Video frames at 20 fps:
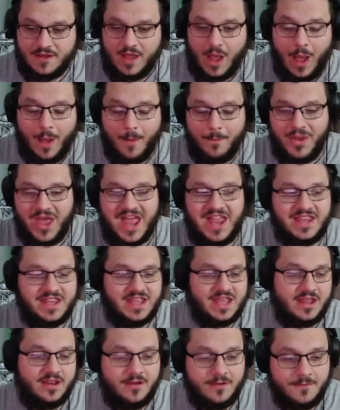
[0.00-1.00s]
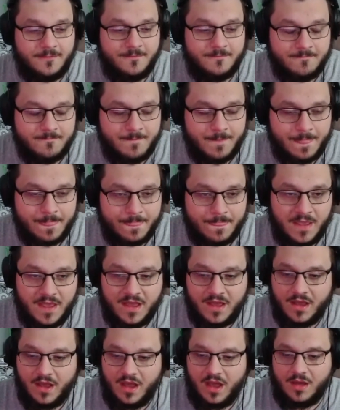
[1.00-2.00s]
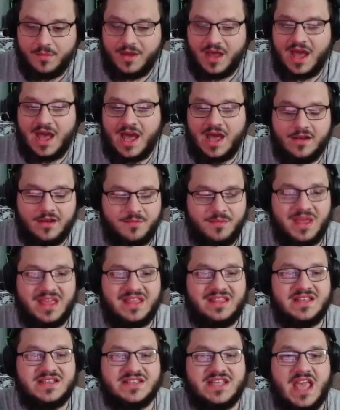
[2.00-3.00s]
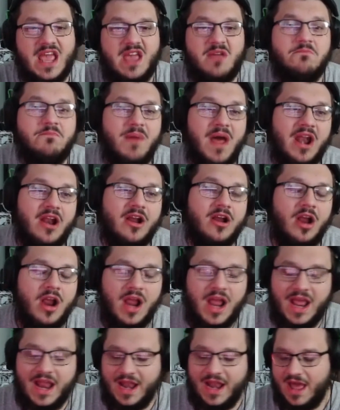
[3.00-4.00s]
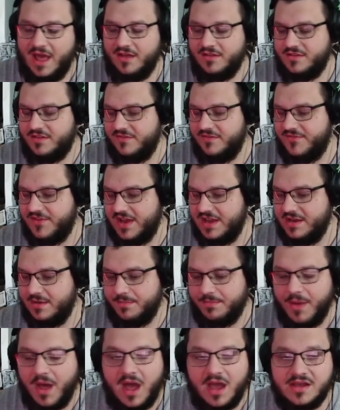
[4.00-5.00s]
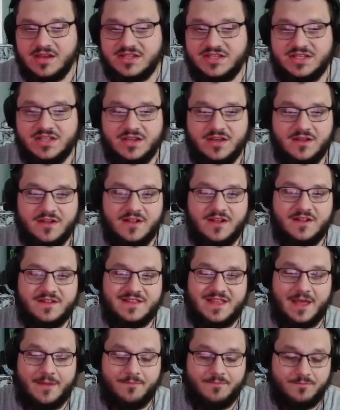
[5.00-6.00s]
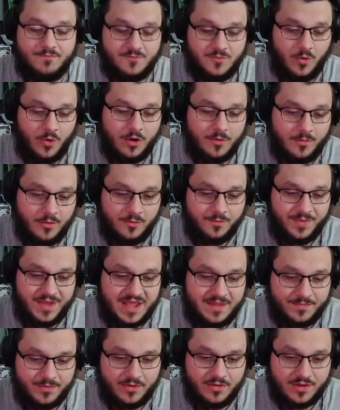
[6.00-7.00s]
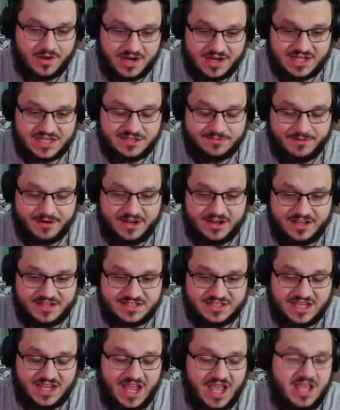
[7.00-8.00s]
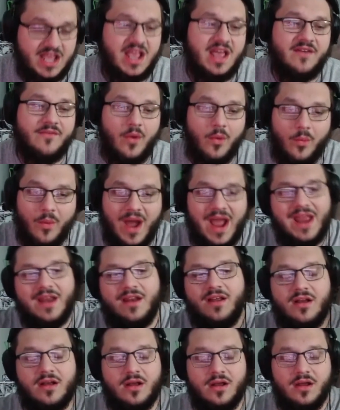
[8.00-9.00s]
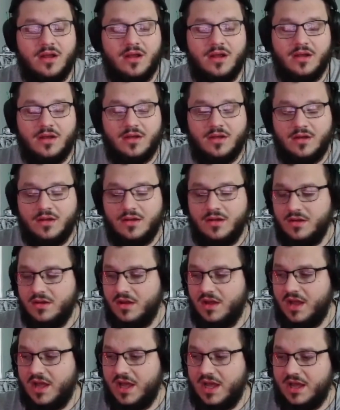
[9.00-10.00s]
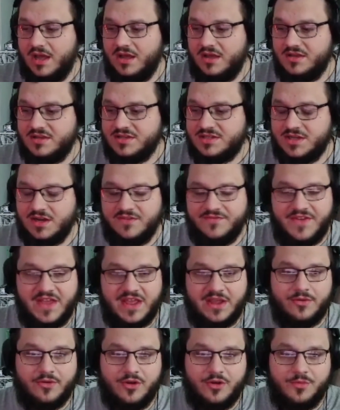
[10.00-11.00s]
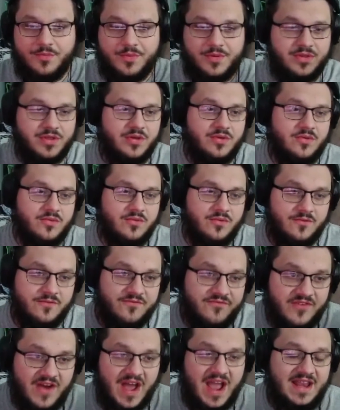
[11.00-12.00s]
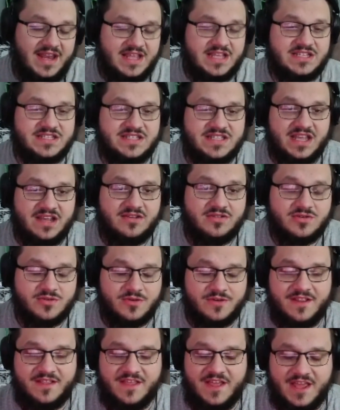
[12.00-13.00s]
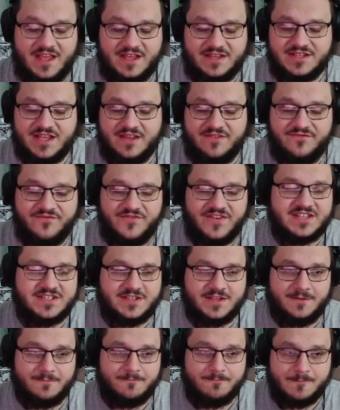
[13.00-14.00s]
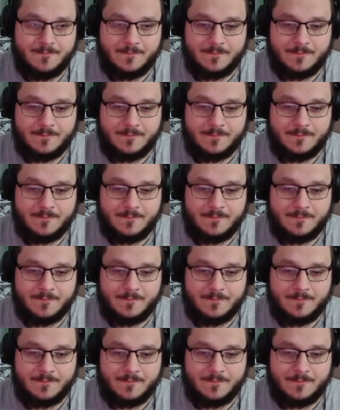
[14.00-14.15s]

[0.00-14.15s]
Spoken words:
opinion about how to make this game better and how to find the bugs that normal people are experiencing. And you have a wider survey group to find these sort of things and fix them.